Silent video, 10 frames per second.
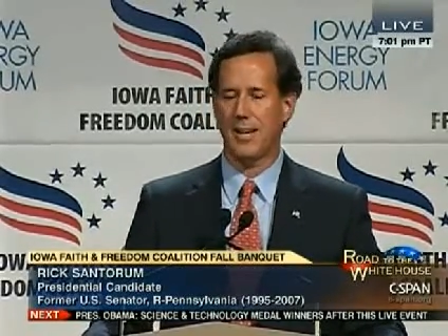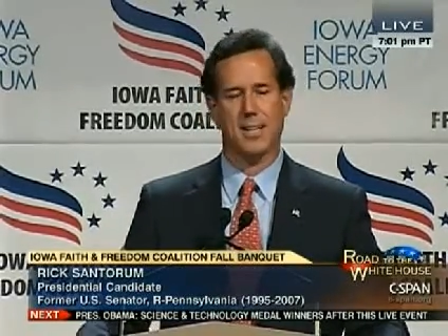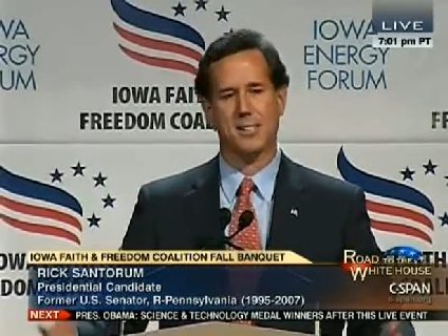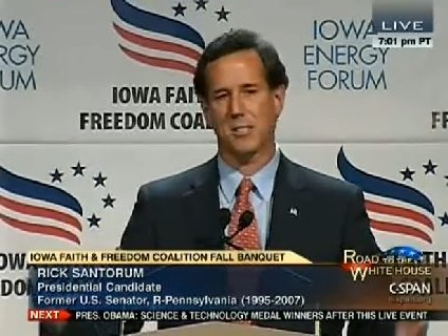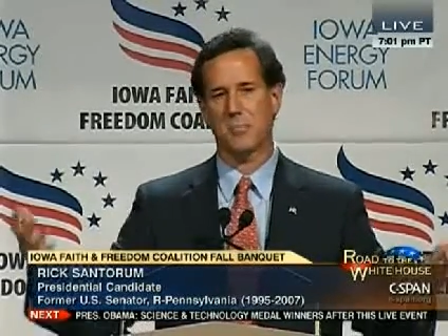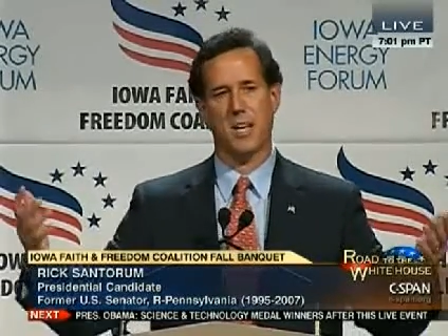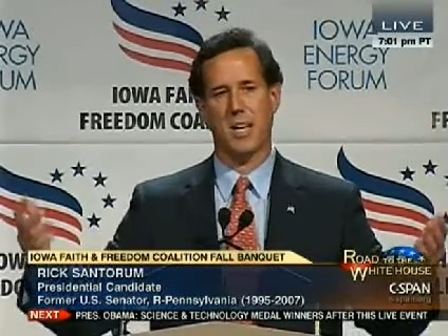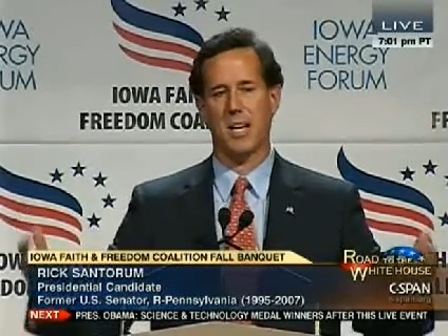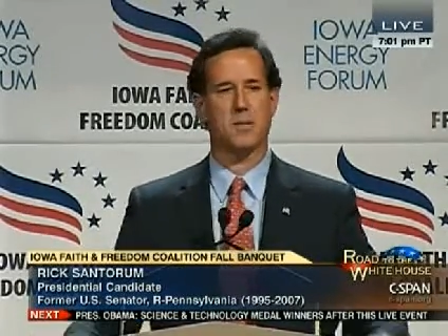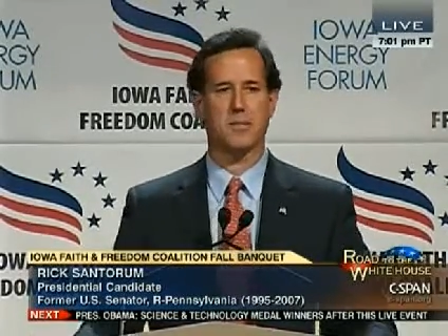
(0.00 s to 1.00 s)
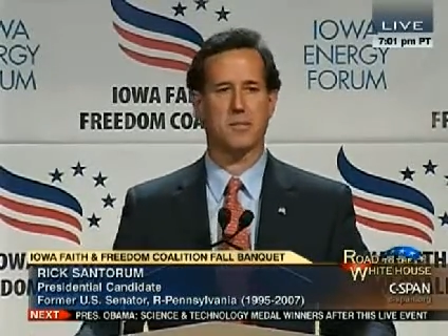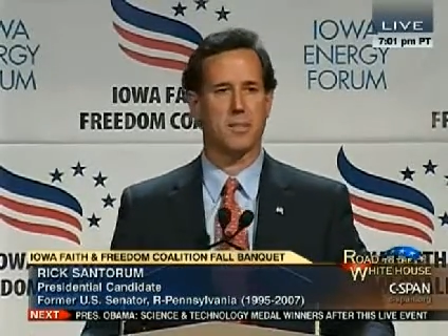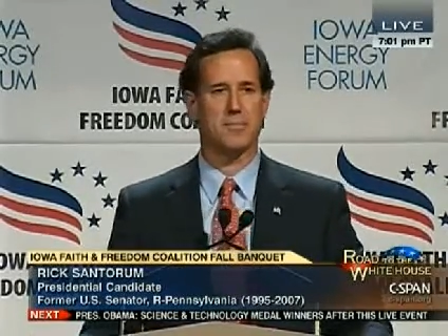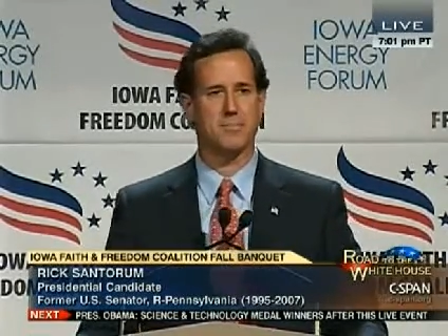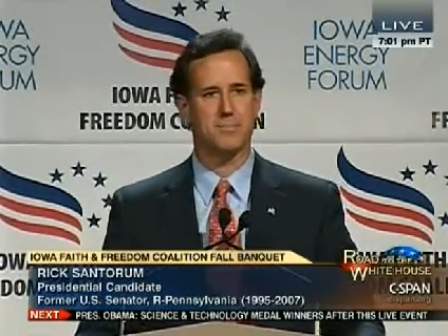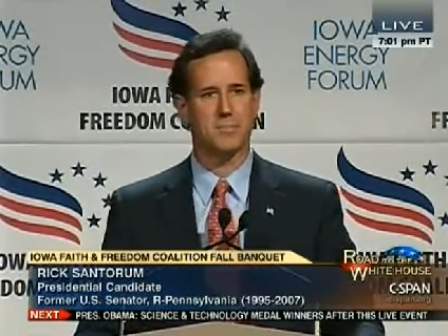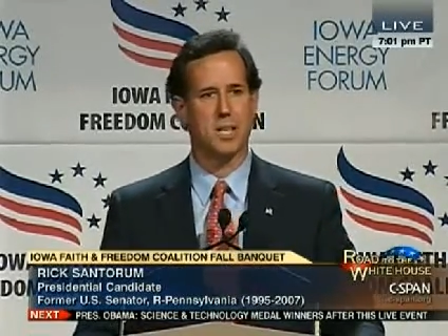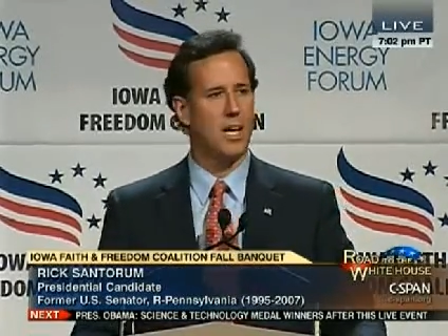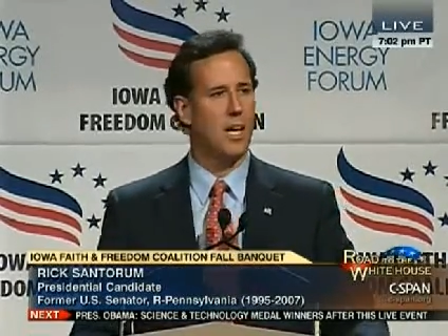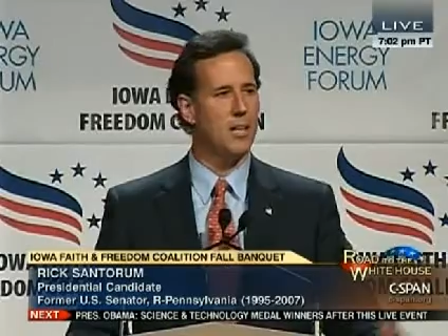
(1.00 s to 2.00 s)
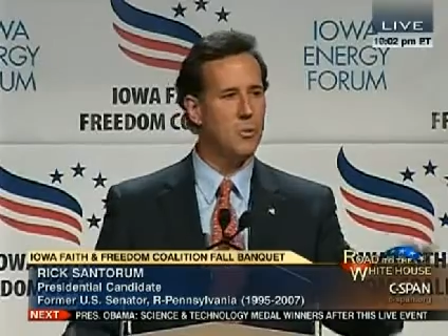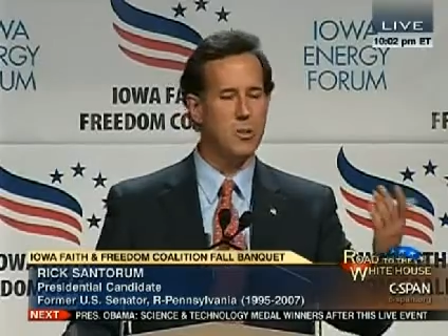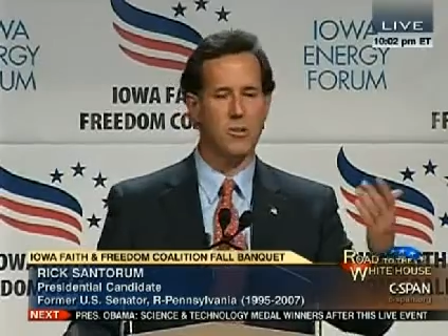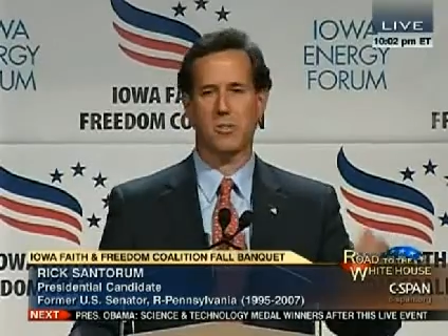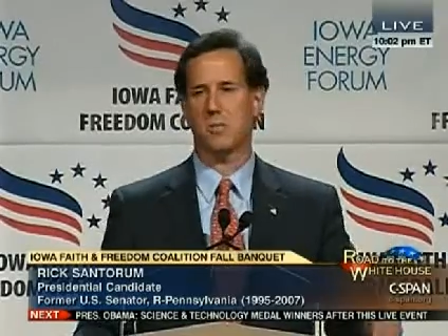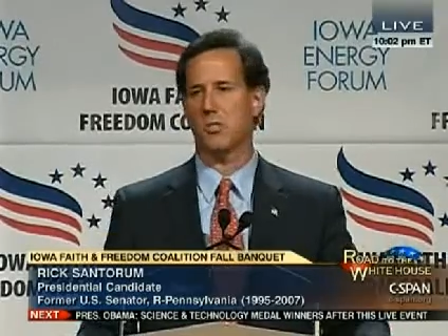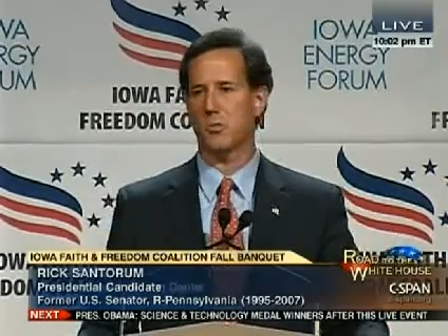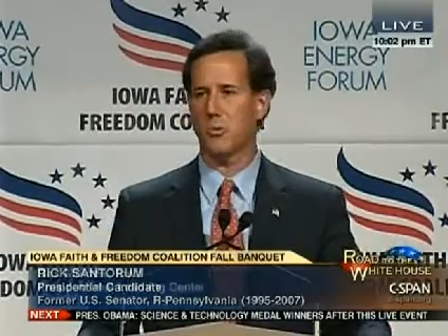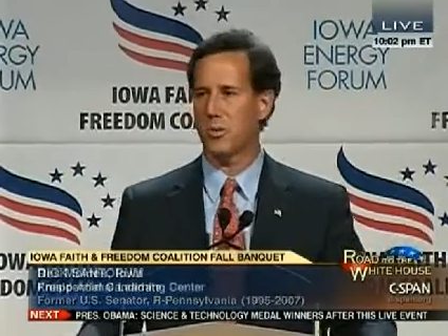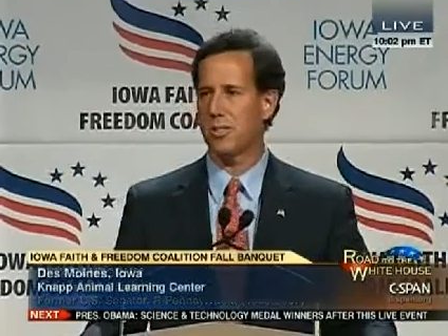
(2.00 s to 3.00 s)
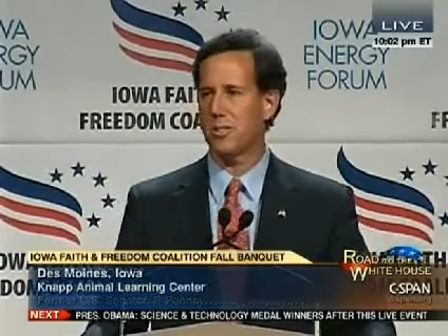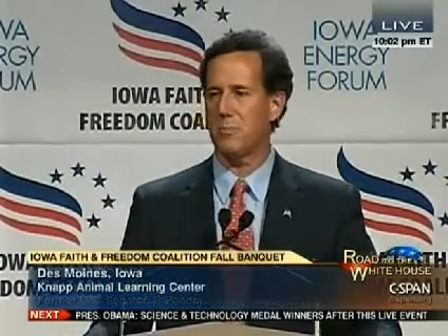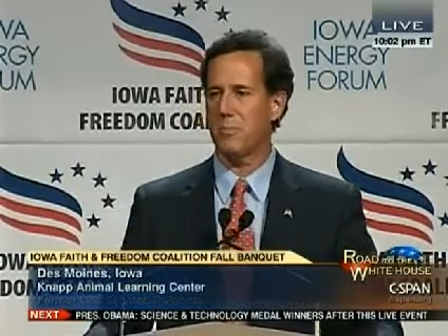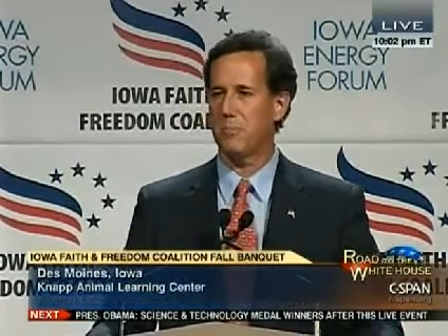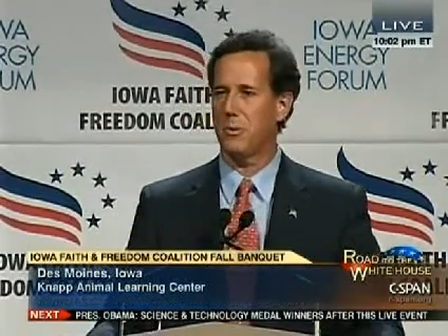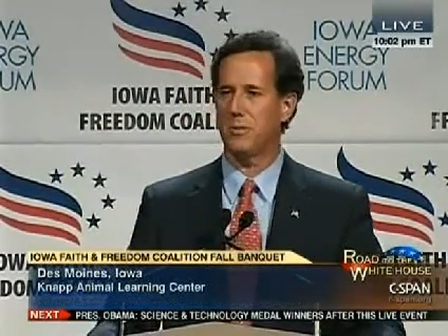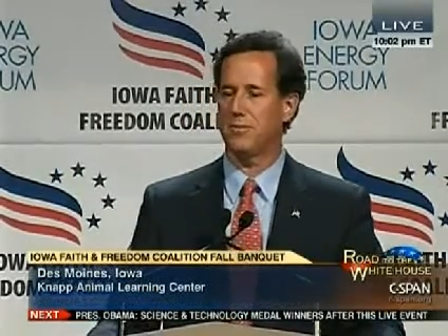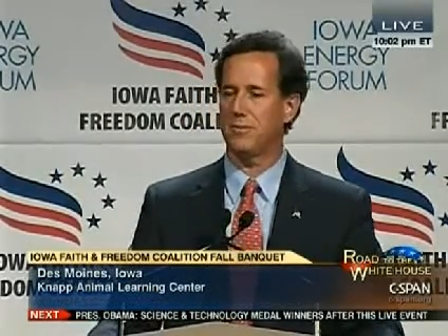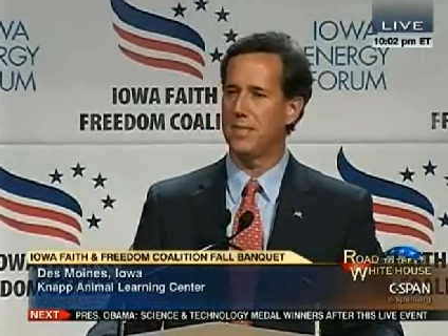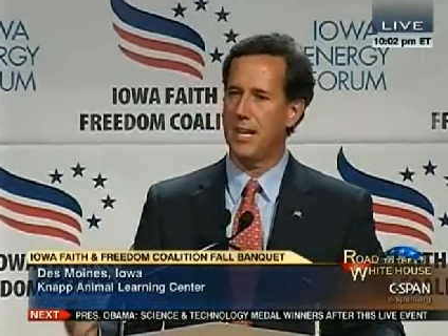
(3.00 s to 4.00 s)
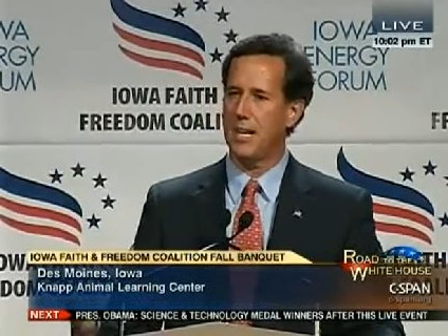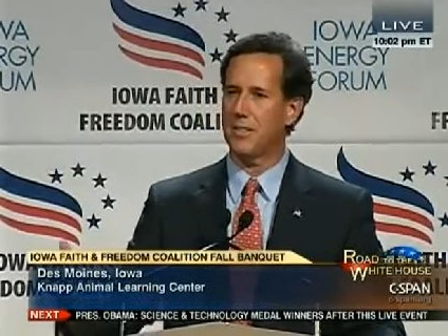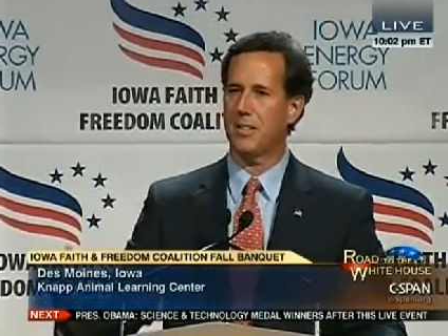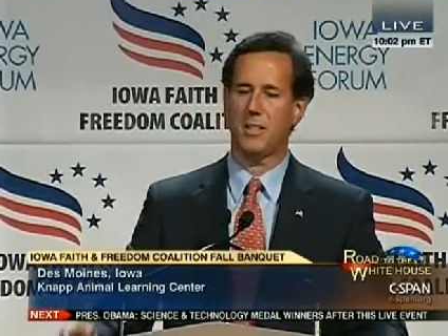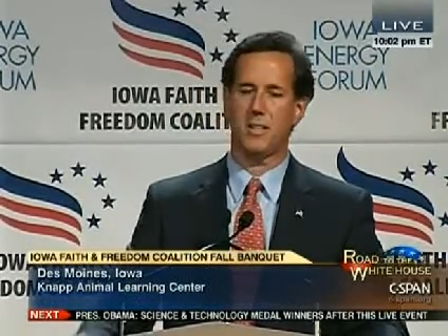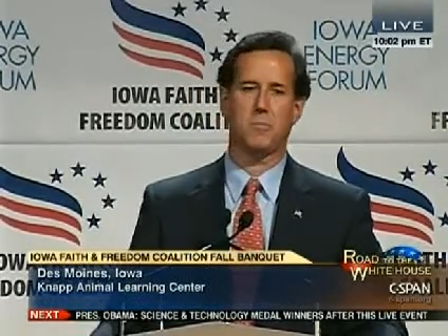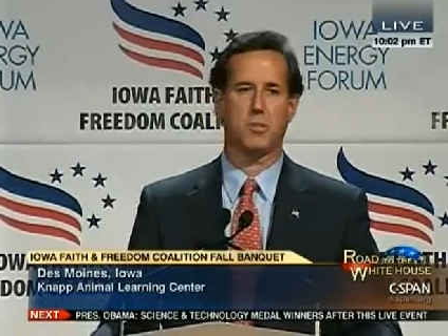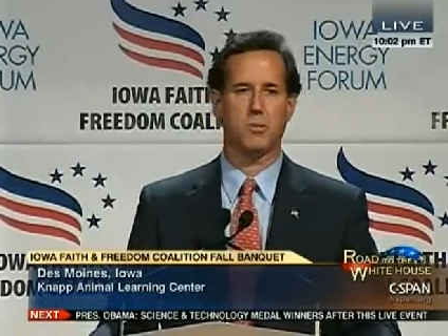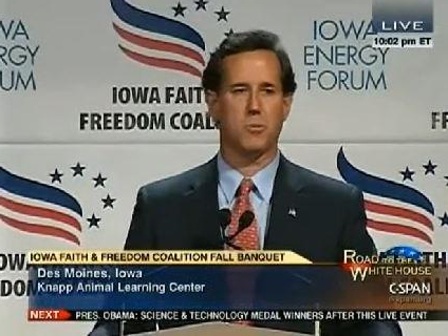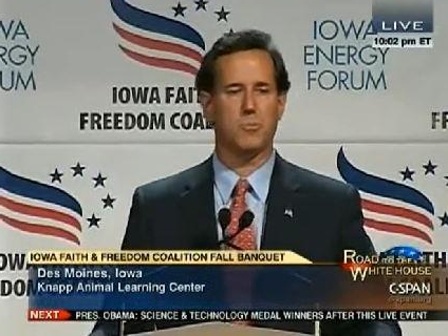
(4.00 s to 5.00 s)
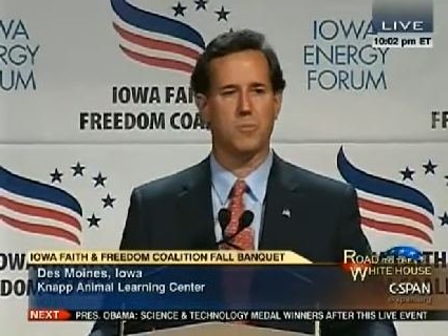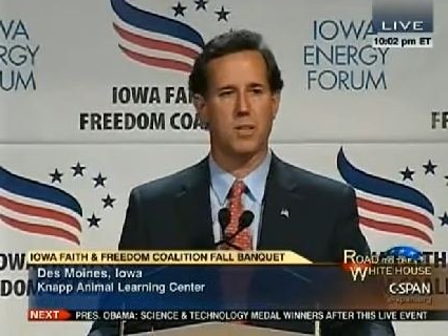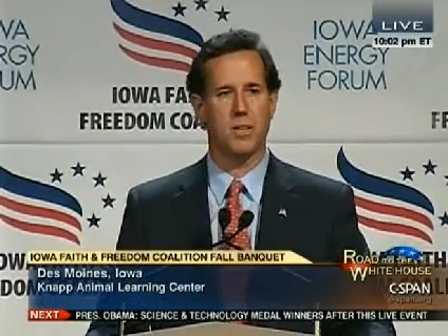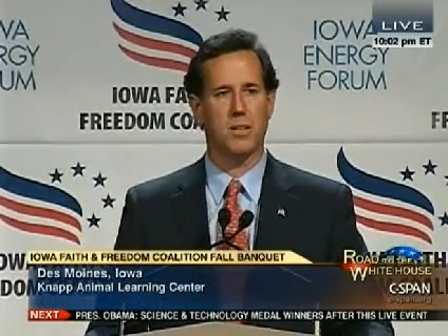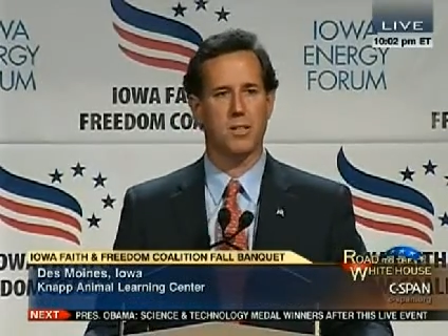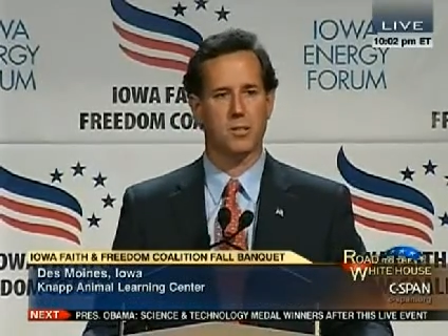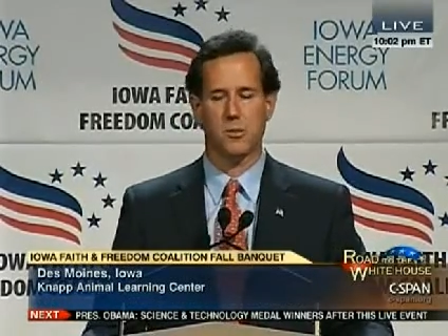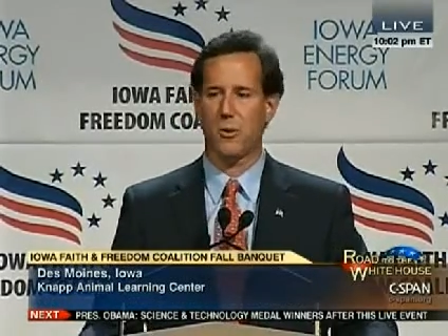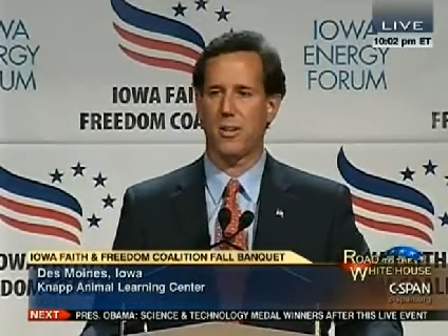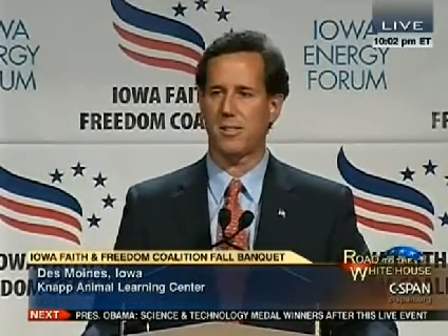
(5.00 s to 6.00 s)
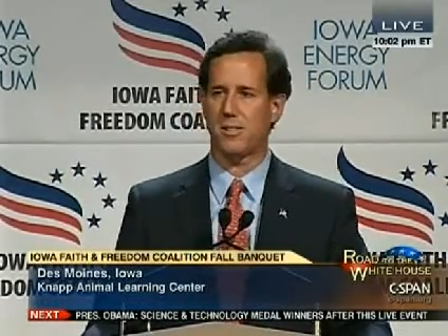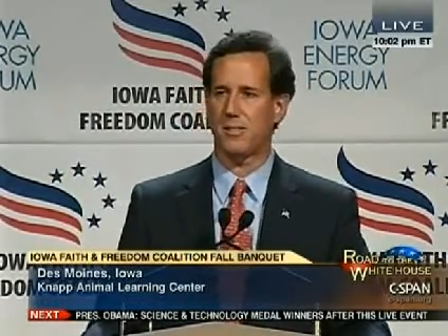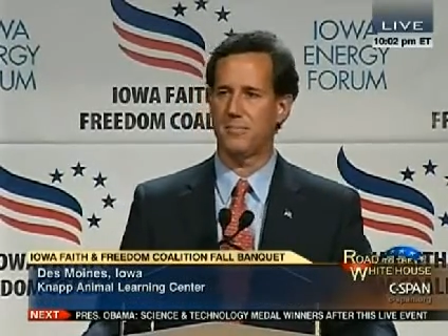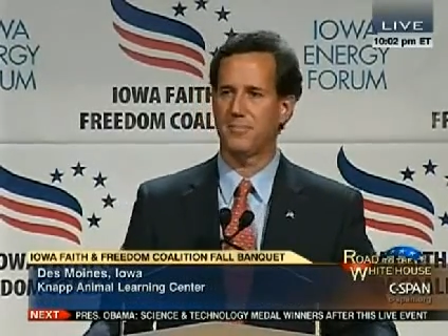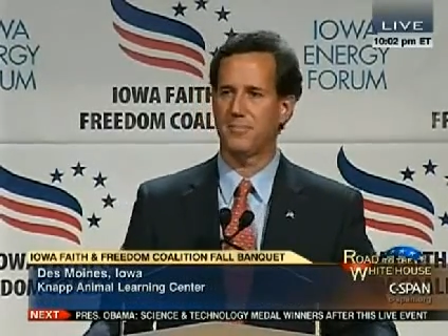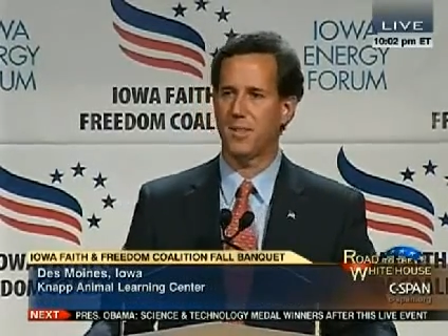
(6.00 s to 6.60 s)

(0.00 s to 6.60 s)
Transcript: I had something happen to me. I know we heard some stories here of people of how they came to Christ.